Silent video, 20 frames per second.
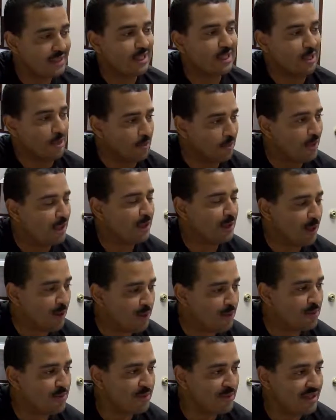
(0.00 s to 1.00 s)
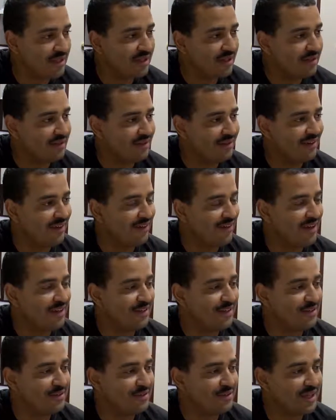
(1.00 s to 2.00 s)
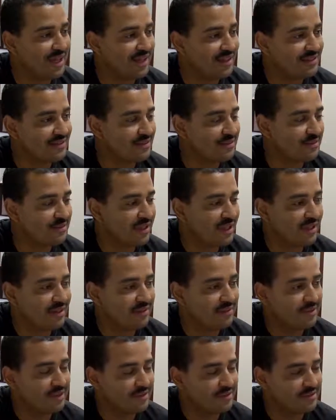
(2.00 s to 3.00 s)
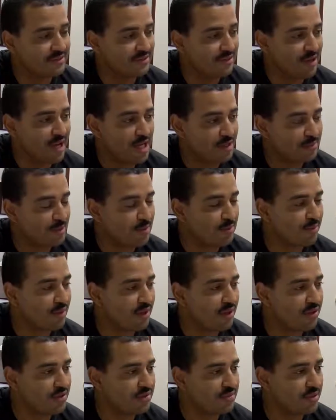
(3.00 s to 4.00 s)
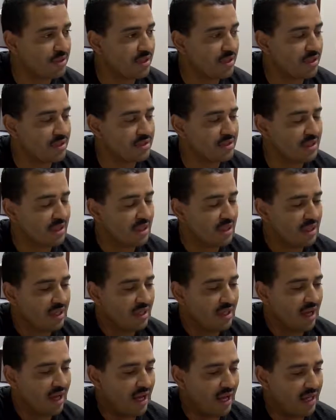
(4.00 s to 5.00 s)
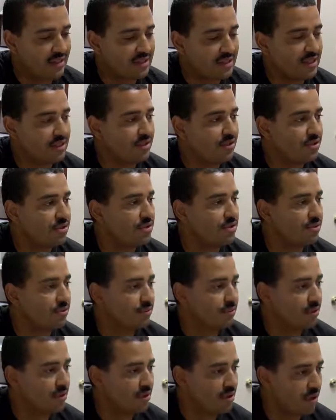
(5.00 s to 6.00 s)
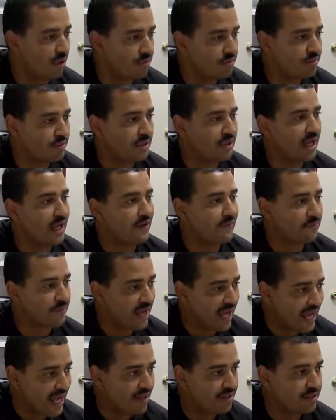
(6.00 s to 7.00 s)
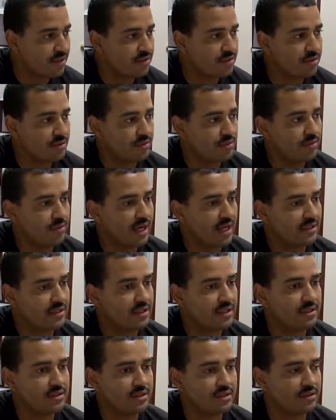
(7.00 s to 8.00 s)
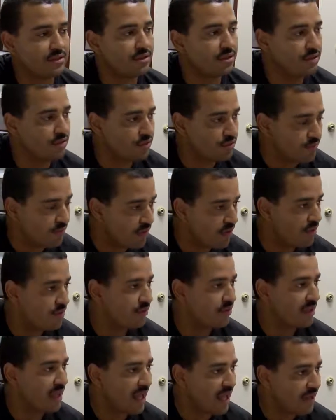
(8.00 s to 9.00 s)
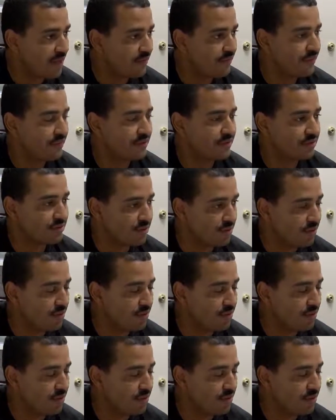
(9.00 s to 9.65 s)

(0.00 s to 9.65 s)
I tend to be long winded. You know, I know you guys know that as you ask my players because I, I tend to. Sh- coach with a lot of passion, so I tend to use my own life and